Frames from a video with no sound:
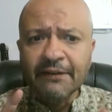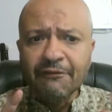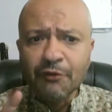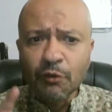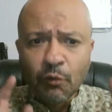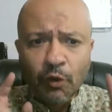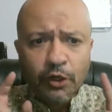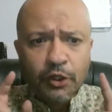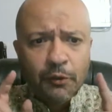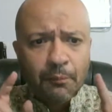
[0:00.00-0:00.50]
If
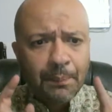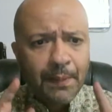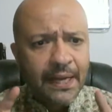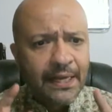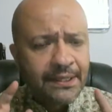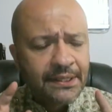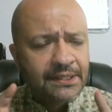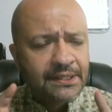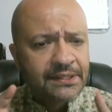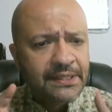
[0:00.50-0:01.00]
you want to
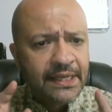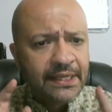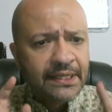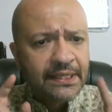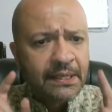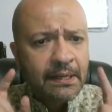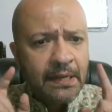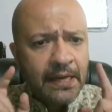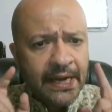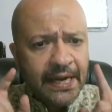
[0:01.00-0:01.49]
practice
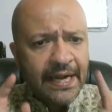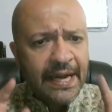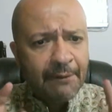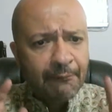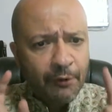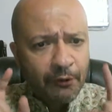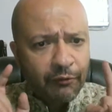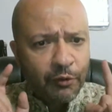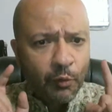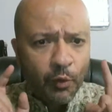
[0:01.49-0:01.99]

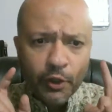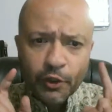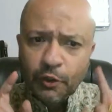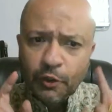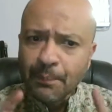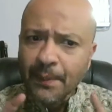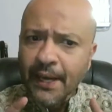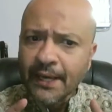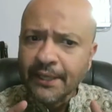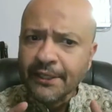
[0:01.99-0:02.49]

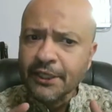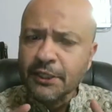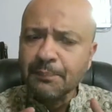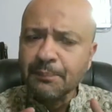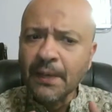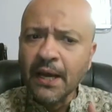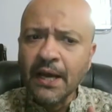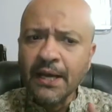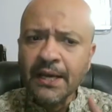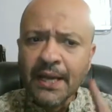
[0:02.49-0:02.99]

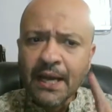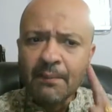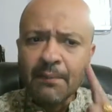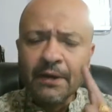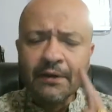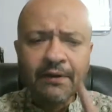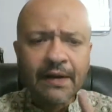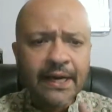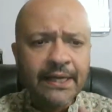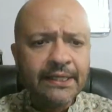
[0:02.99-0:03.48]

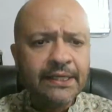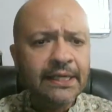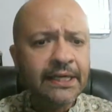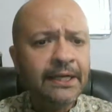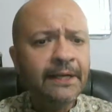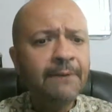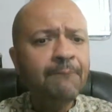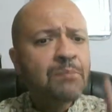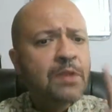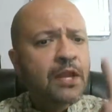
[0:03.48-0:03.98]
Pranayama
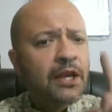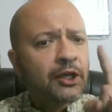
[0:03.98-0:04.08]
rightly,